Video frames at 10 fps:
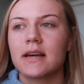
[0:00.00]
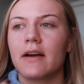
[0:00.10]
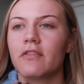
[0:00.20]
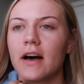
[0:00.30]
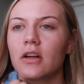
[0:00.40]
I
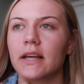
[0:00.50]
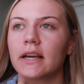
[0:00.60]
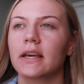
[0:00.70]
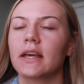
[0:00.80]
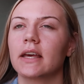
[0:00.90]
felt
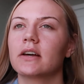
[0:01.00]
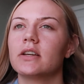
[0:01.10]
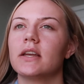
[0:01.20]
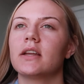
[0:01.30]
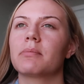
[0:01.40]
like it could
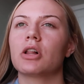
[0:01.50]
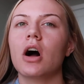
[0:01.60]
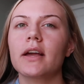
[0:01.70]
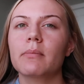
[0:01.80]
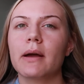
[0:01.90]
end up
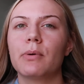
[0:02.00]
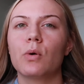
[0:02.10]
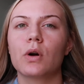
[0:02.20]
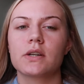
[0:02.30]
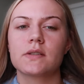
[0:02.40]
clogging my
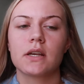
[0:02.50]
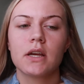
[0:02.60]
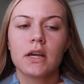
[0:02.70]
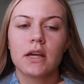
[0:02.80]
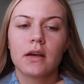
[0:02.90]
pores,
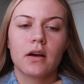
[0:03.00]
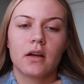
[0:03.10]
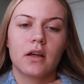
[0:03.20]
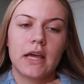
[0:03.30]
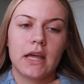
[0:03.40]

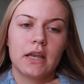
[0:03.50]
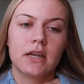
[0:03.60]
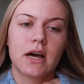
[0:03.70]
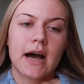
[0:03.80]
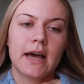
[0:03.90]

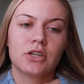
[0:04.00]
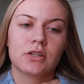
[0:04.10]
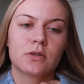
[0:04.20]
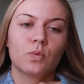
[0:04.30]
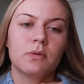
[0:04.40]
and I
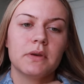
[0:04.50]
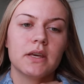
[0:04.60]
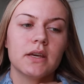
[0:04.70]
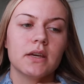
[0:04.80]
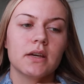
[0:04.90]
just would
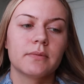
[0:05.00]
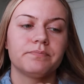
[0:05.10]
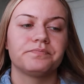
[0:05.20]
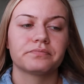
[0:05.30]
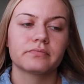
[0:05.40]
be
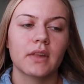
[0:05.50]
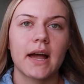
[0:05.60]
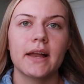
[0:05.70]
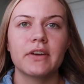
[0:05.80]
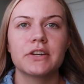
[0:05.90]

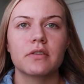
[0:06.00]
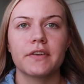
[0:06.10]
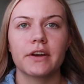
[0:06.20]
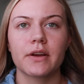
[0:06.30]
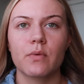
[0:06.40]
kind of
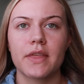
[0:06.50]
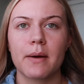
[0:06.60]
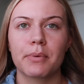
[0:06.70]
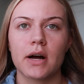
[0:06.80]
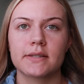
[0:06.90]
interfering with
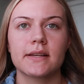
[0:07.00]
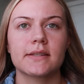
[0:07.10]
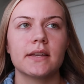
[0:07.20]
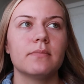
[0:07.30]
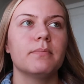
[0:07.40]
that process
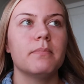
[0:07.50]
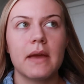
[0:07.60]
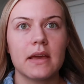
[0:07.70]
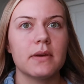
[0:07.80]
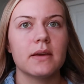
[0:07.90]
and
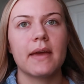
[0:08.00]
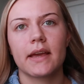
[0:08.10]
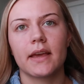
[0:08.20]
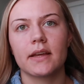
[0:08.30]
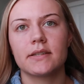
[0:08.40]
maybe
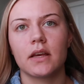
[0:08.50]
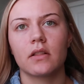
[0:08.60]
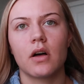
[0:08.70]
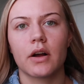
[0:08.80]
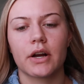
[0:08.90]
making it take
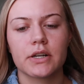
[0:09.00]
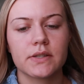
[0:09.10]
longer.